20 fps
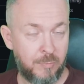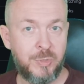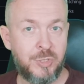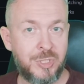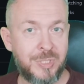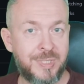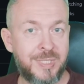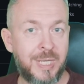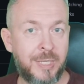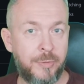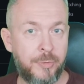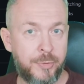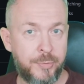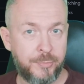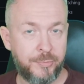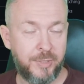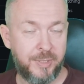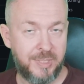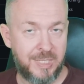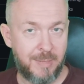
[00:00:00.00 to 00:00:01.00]
which is done
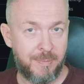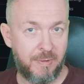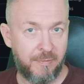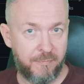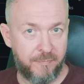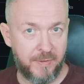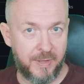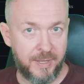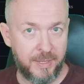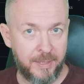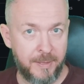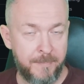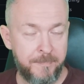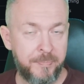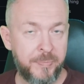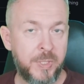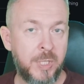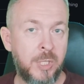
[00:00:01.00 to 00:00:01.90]
through the YAML file,